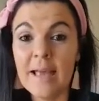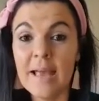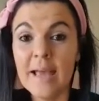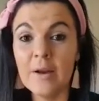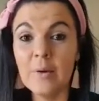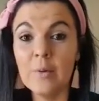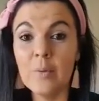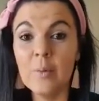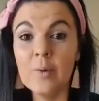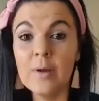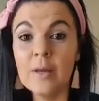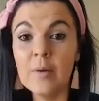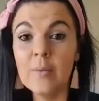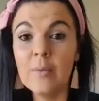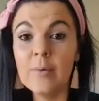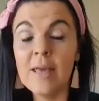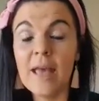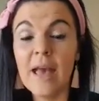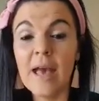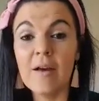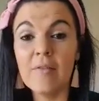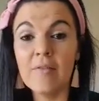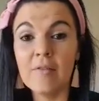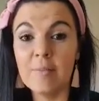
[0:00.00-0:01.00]
And when we
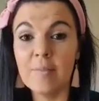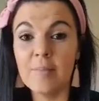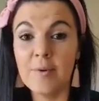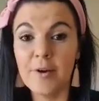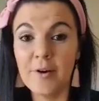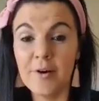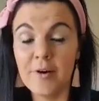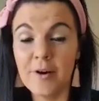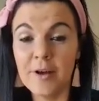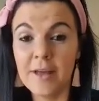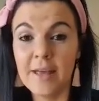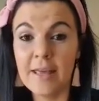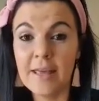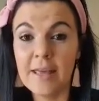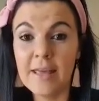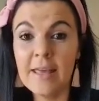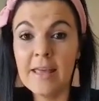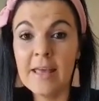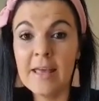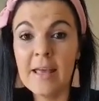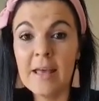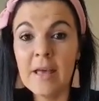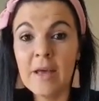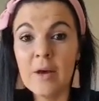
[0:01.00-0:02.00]
have a braai,
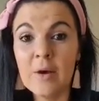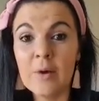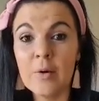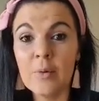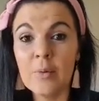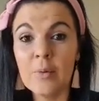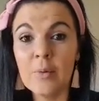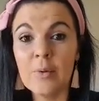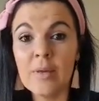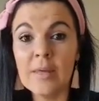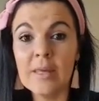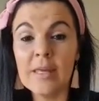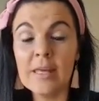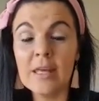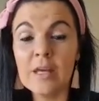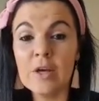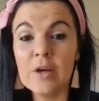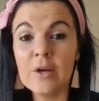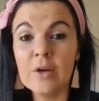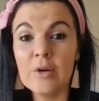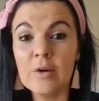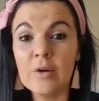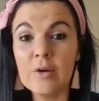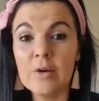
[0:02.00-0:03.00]
we
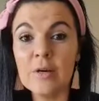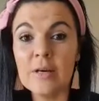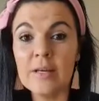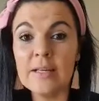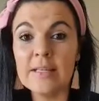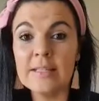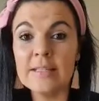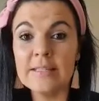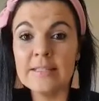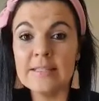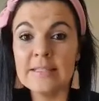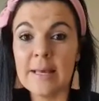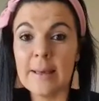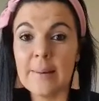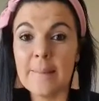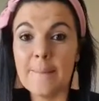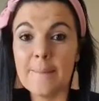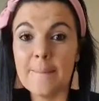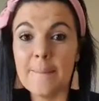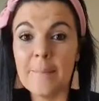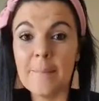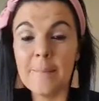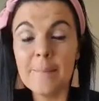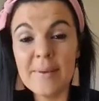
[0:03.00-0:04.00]
cook
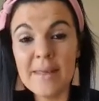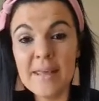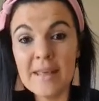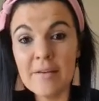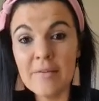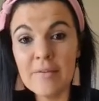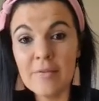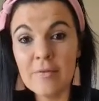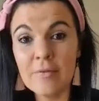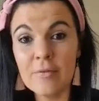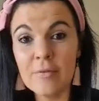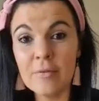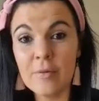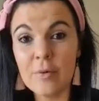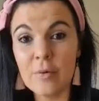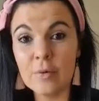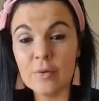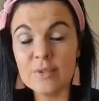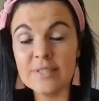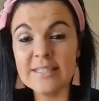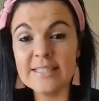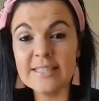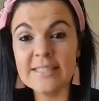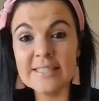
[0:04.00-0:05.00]
some beef or
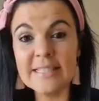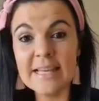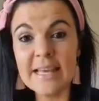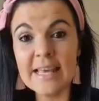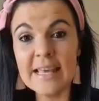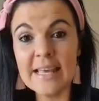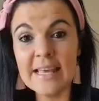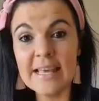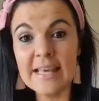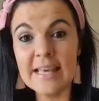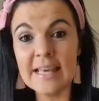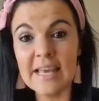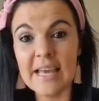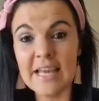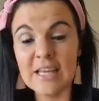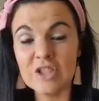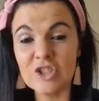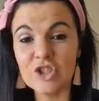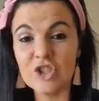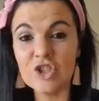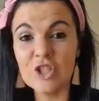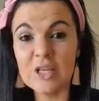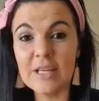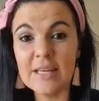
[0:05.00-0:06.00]
steak
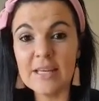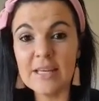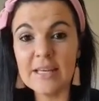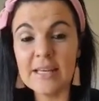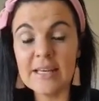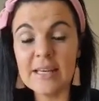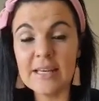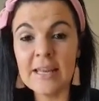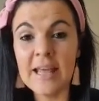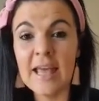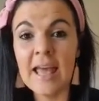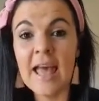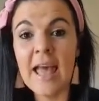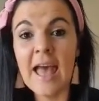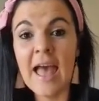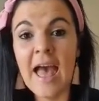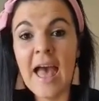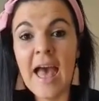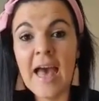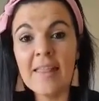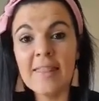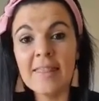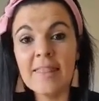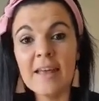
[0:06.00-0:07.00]
and chicken,
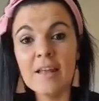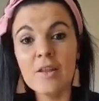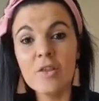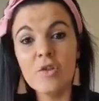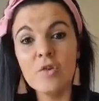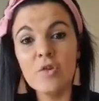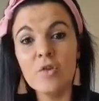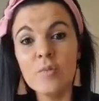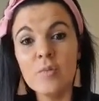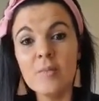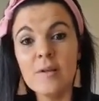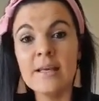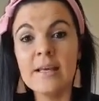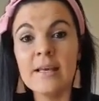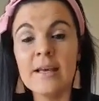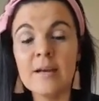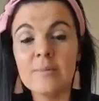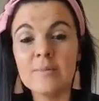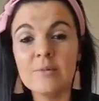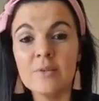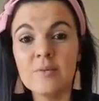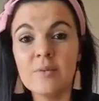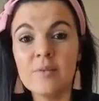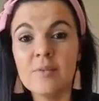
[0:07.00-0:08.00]
and that normally
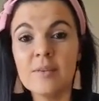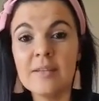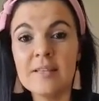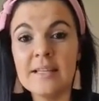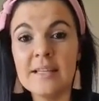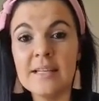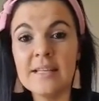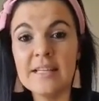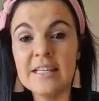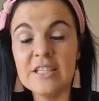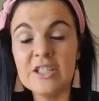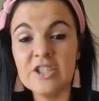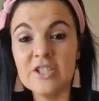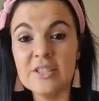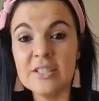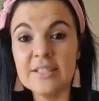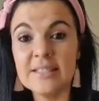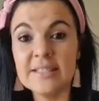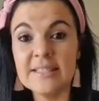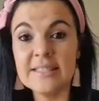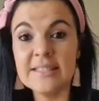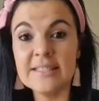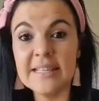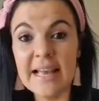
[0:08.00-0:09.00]
comes with a delicious
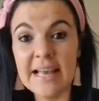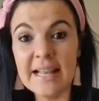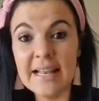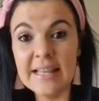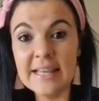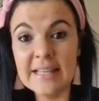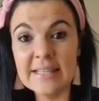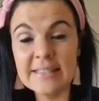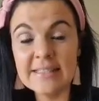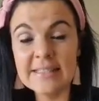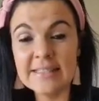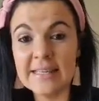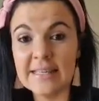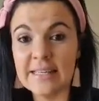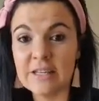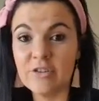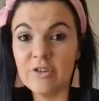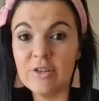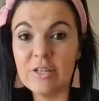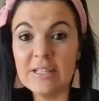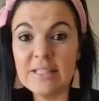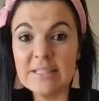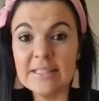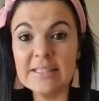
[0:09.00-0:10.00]
salad, a
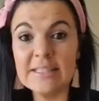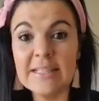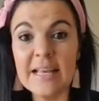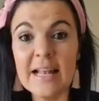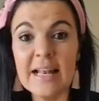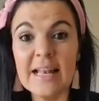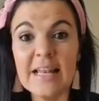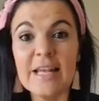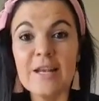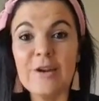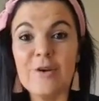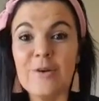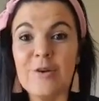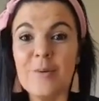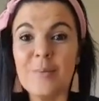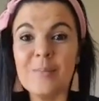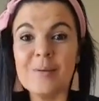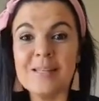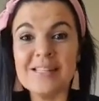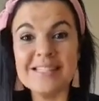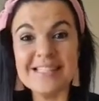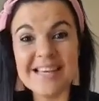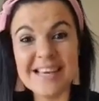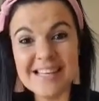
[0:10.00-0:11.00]
green salad or
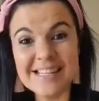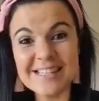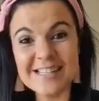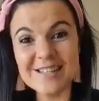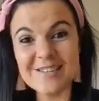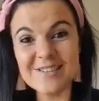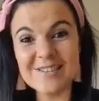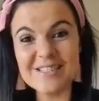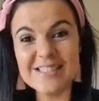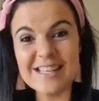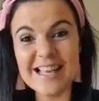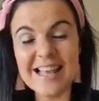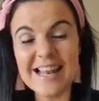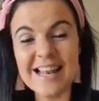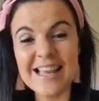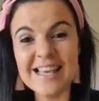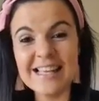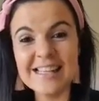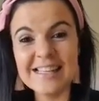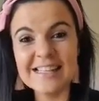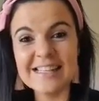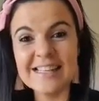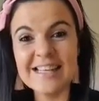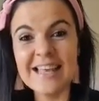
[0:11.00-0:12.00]
a potato
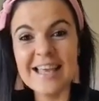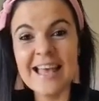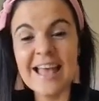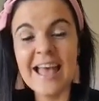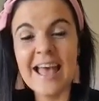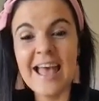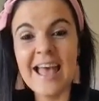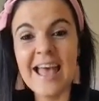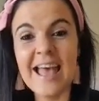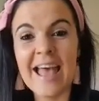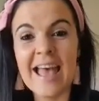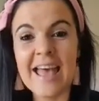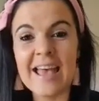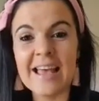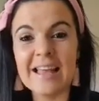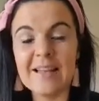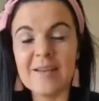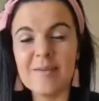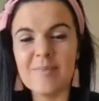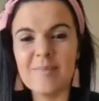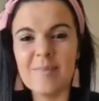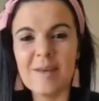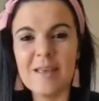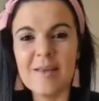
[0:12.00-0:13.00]
salad,
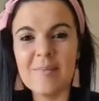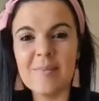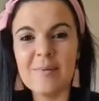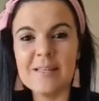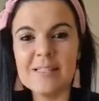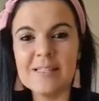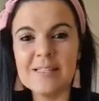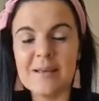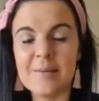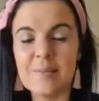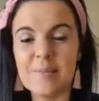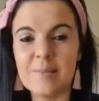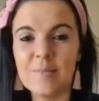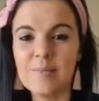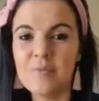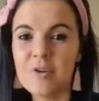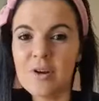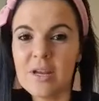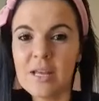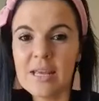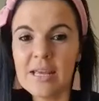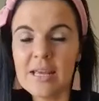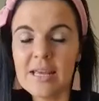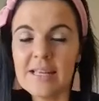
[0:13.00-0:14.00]
and maybe some
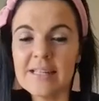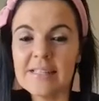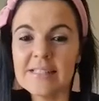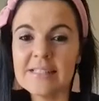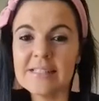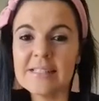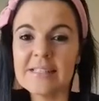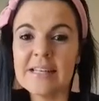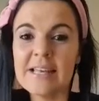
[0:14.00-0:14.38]
bread.